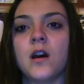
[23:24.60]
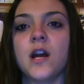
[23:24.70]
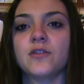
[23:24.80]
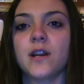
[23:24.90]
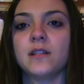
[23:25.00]

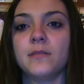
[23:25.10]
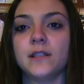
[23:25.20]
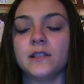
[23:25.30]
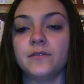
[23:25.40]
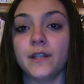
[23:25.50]
I tried to
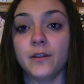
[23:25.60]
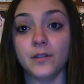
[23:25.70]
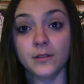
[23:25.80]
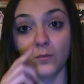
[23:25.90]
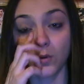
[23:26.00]
make this video
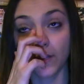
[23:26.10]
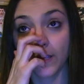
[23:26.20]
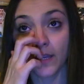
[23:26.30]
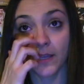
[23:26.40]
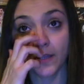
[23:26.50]
this morning,